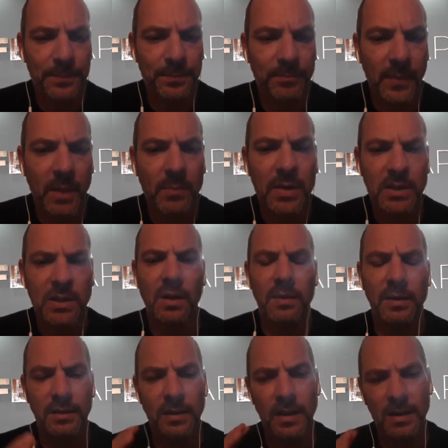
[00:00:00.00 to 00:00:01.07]
But yeah, I
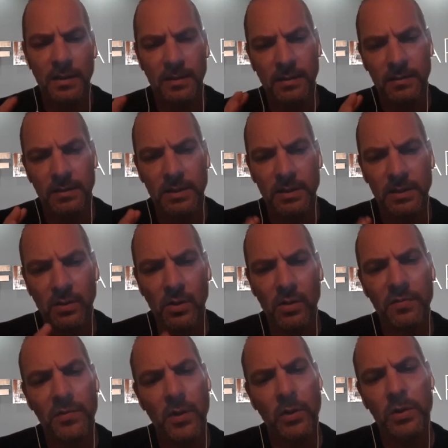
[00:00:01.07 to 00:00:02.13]
think that there's a lot of
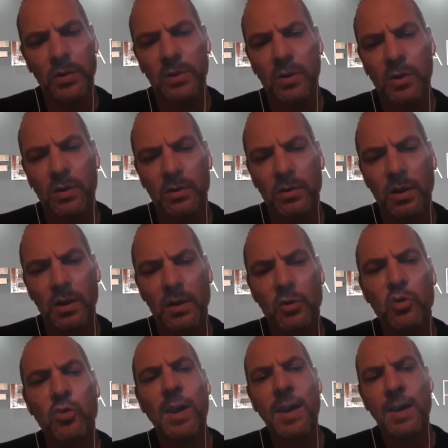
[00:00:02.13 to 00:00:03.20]
focus on
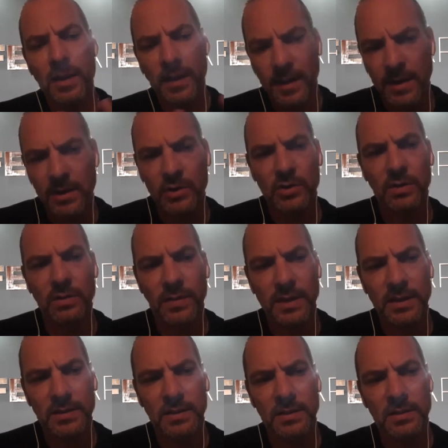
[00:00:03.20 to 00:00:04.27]
training angel
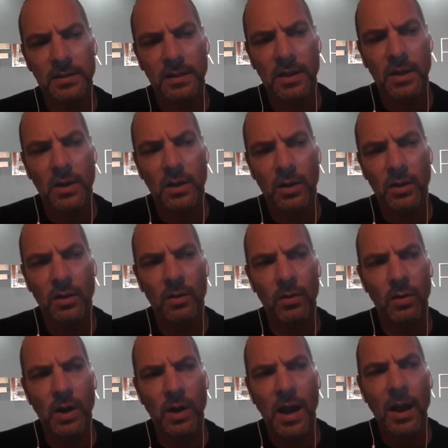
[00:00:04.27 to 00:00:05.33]
investors on
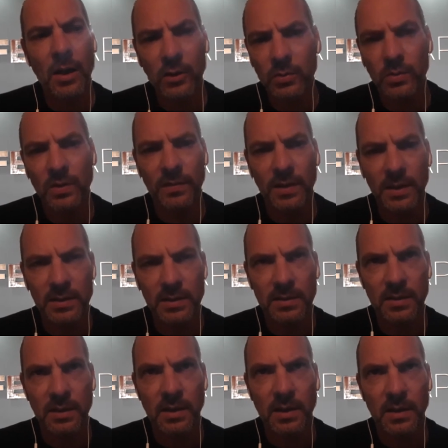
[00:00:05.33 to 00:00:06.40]
how to invest,
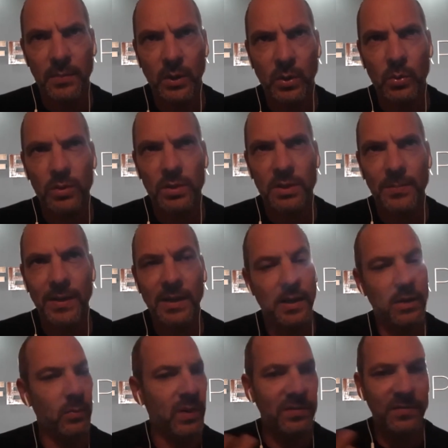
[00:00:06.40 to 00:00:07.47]
because typically, and
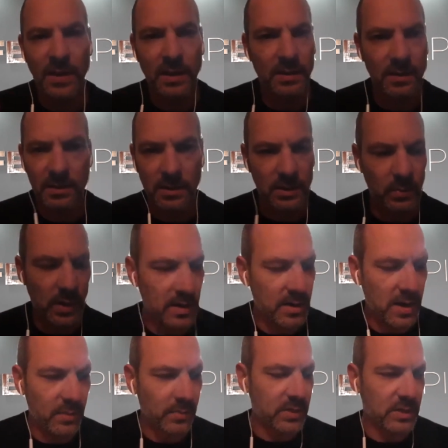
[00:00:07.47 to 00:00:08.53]
we find it as well in
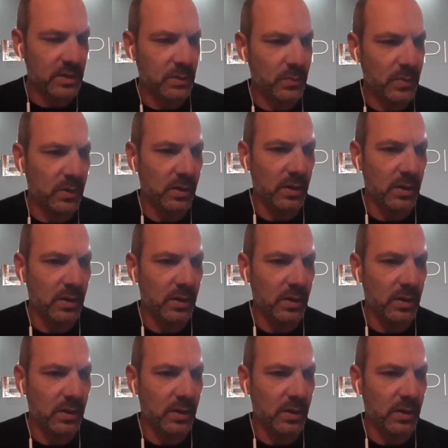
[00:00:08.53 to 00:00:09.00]
our business model,